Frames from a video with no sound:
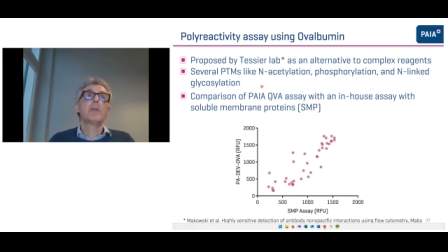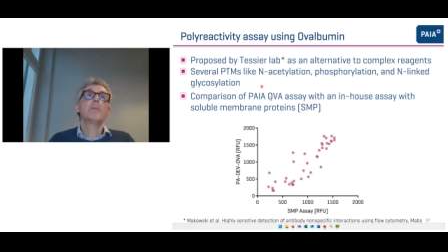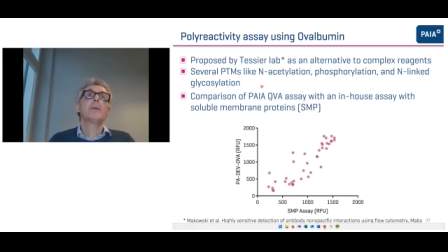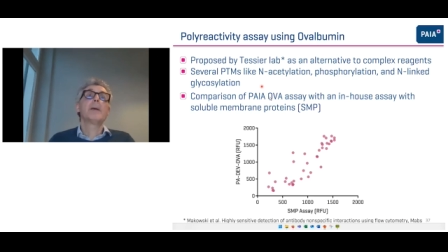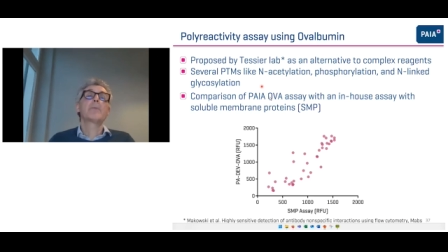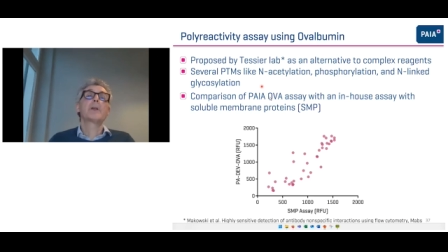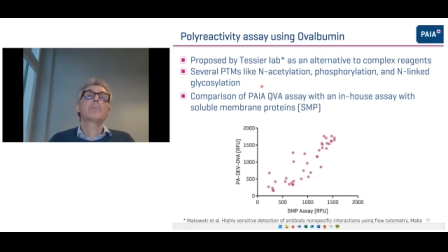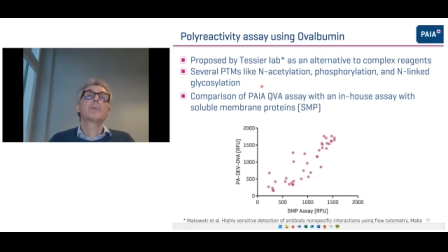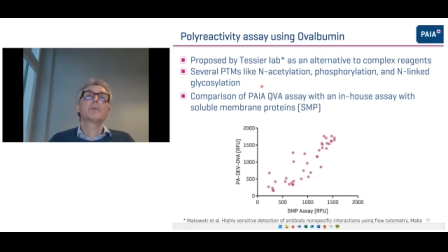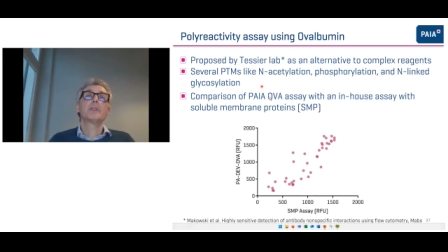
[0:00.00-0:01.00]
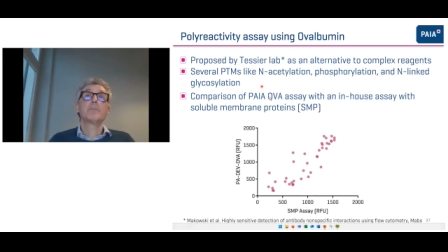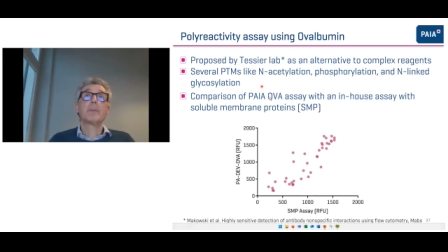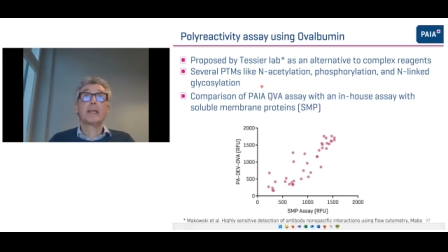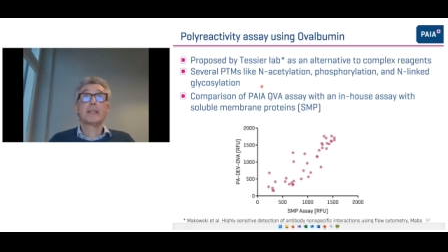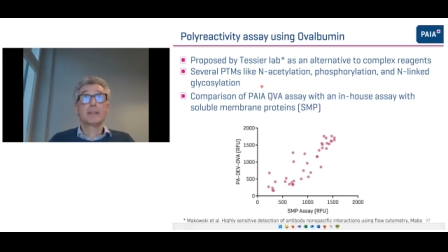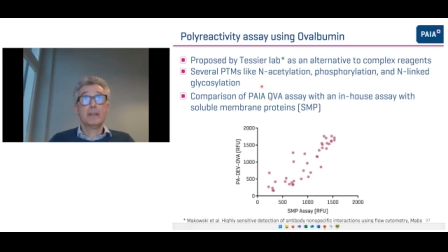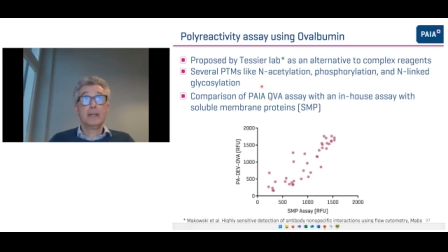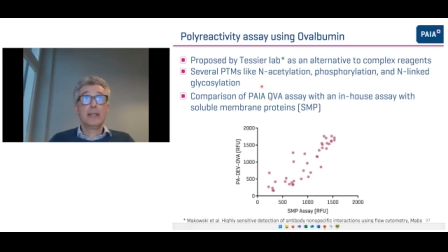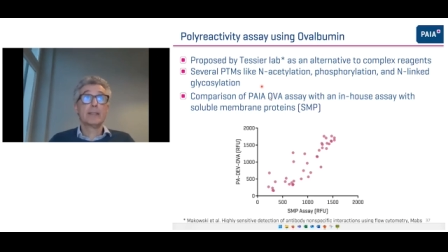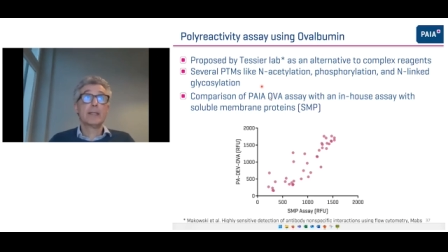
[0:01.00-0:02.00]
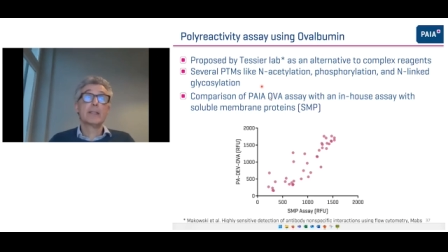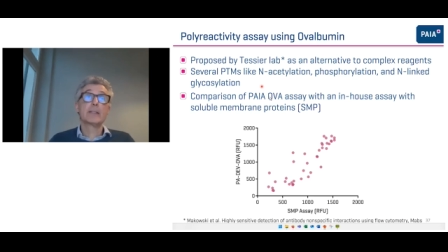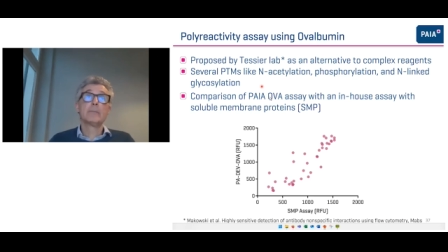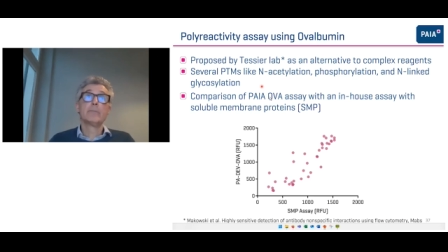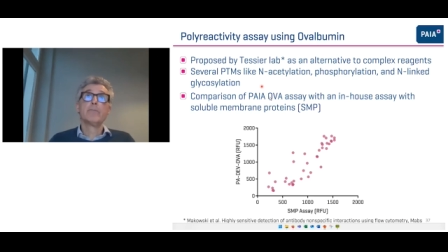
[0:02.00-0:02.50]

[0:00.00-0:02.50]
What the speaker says: membrane protein-based assays,